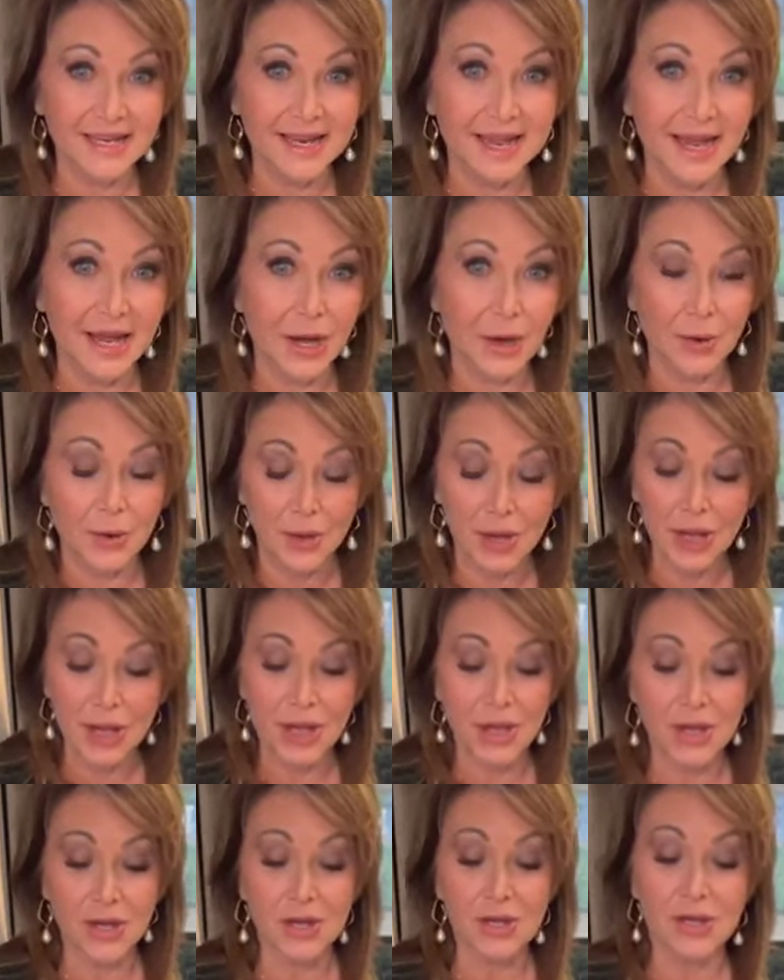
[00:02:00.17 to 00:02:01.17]
now.
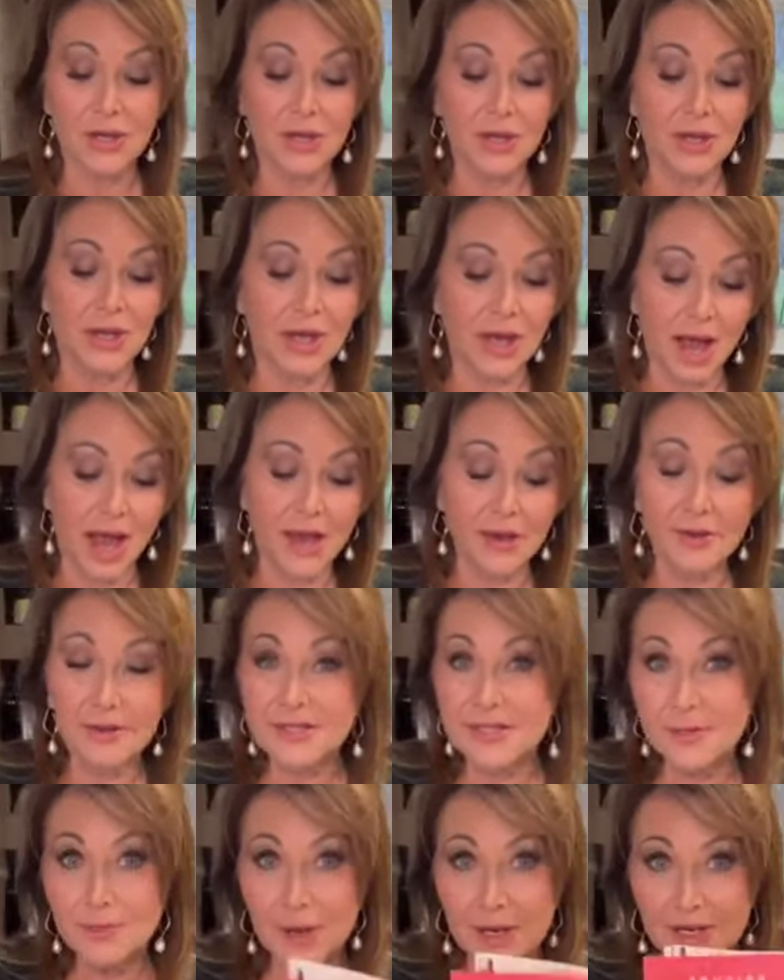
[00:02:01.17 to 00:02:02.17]
I
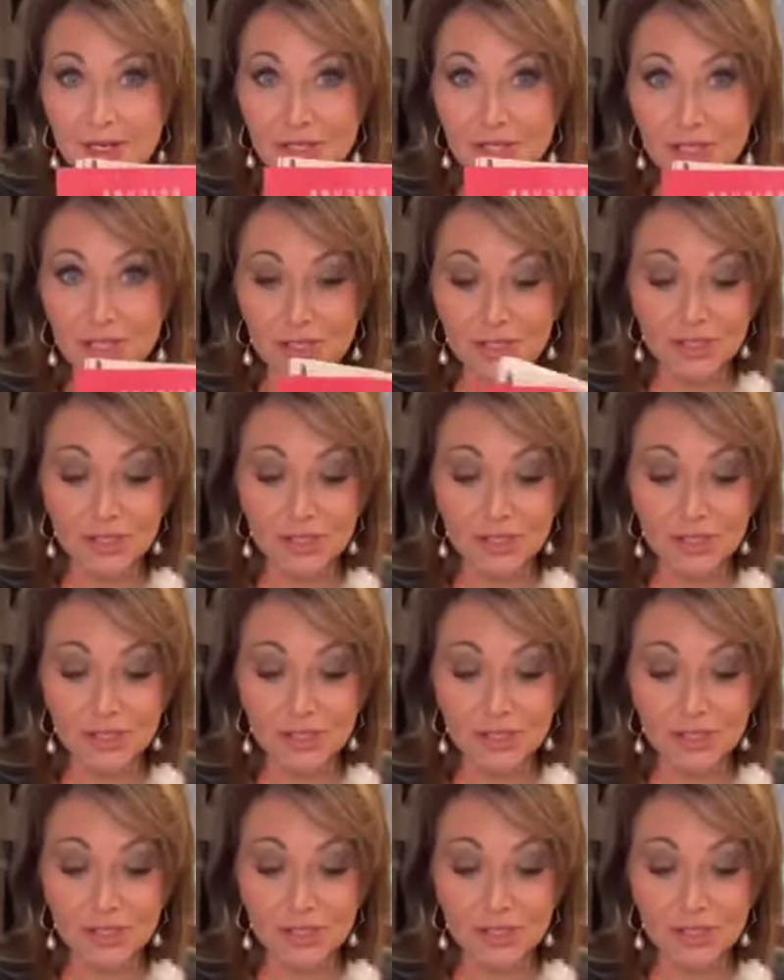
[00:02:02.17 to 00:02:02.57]
also wanted